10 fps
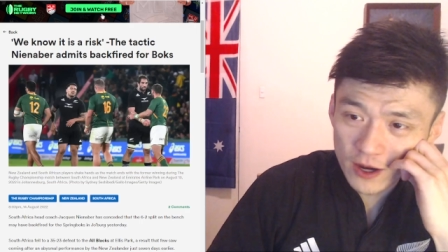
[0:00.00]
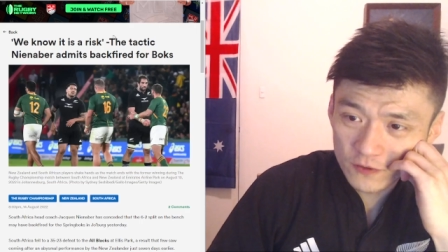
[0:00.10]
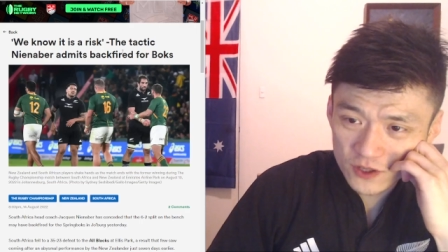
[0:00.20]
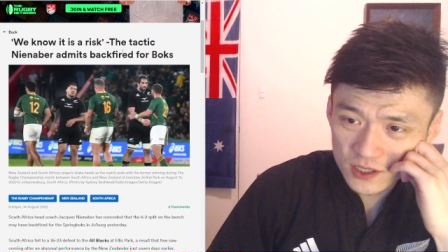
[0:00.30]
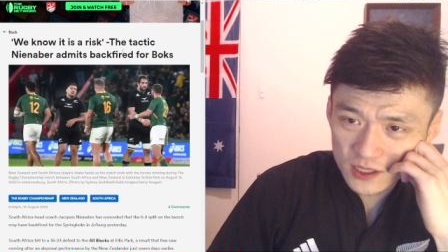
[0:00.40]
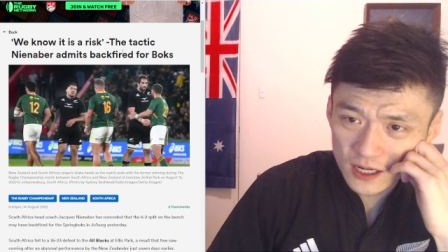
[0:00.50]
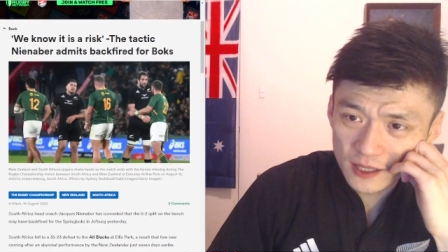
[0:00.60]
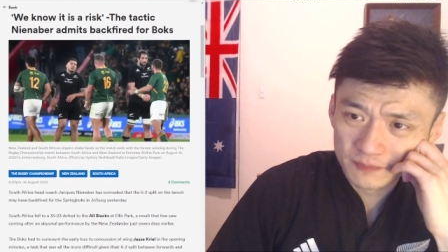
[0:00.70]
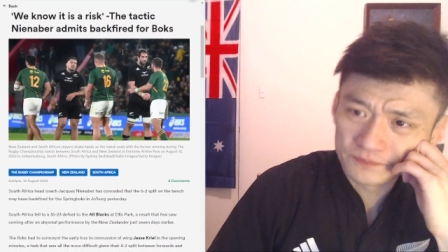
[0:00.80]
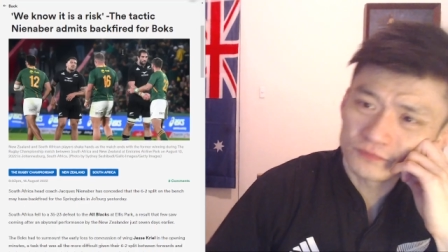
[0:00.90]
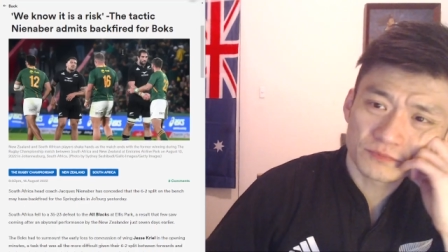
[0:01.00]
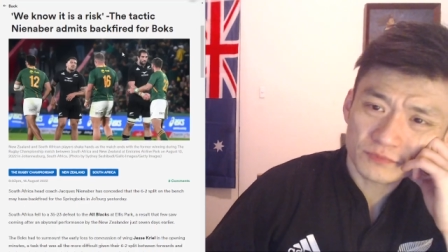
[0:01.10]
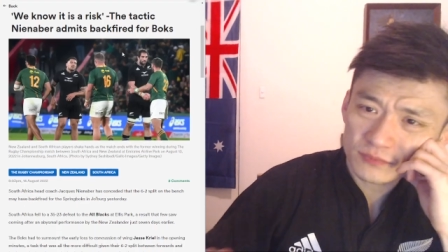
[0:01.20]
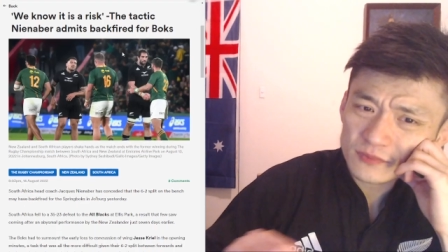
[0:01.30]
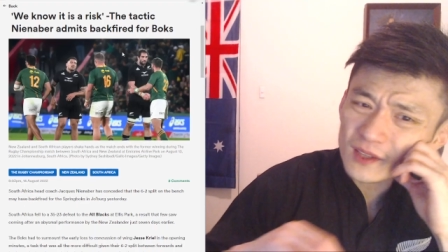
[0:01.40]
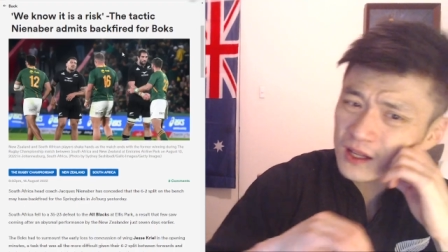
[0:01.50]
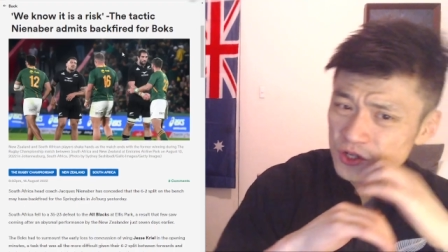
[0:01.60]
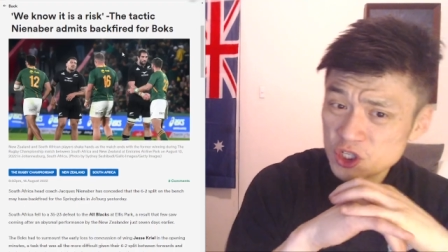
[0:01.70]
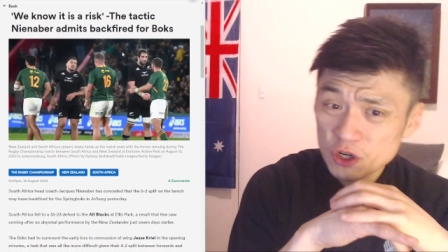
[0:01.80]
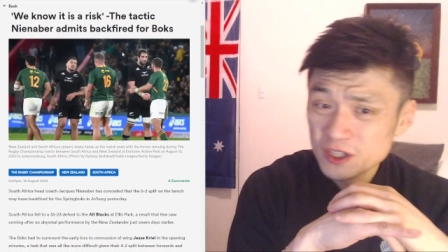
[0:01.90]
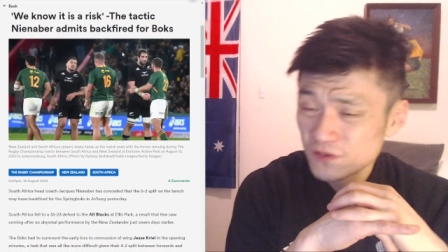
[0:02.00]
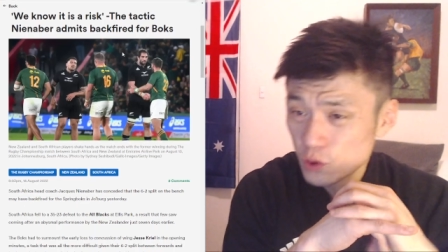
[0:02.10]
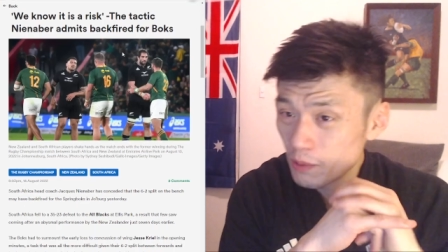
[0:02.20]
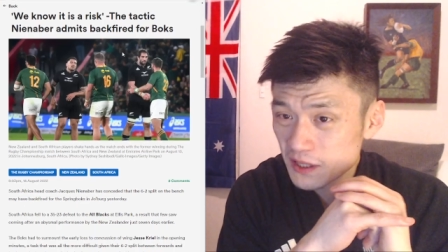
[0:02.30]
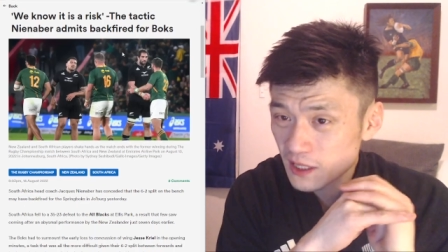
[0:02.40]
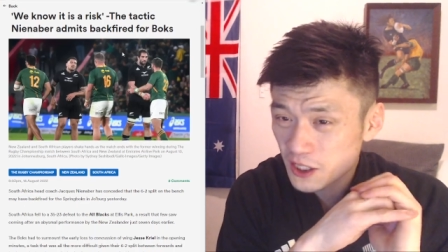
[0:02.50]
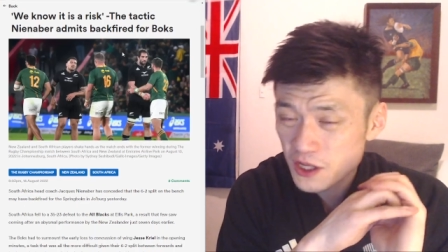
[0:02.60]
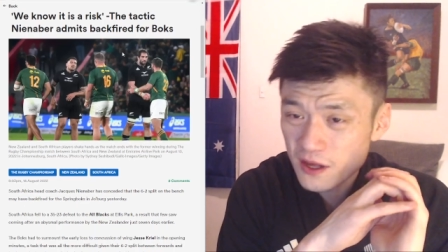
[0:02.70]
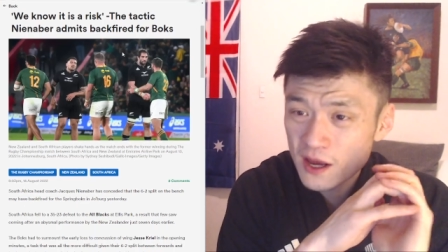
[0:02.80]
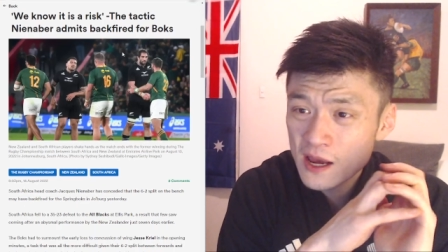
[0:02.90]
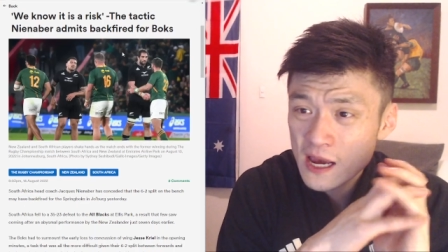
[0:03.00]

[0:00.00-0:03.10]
of this this Joseph Dweba selection there.